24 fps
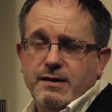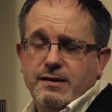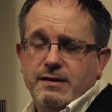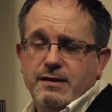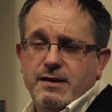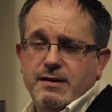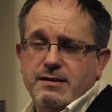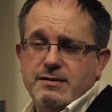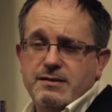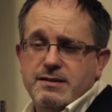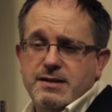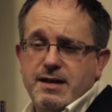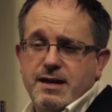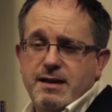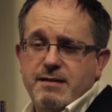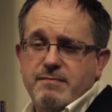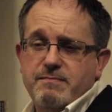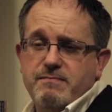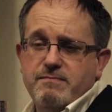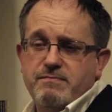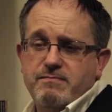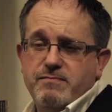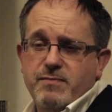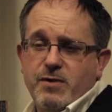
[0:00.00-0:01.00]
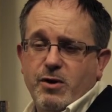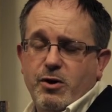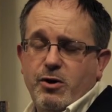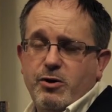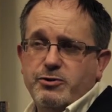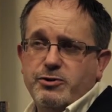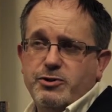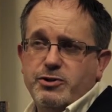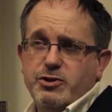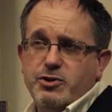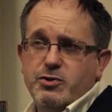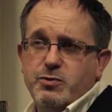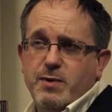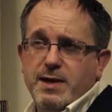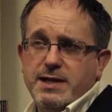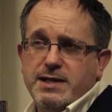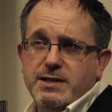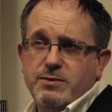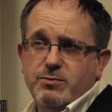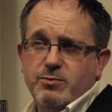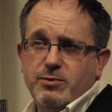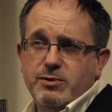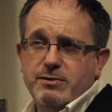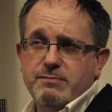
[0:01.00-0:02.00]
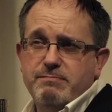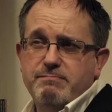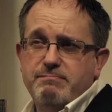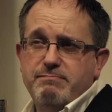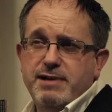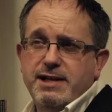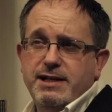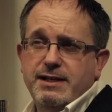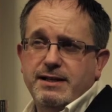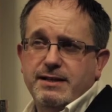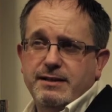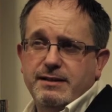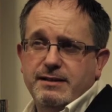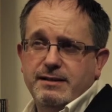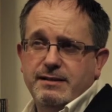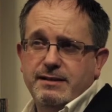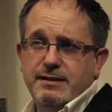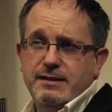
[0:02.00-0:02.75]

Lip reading: There's 121 billion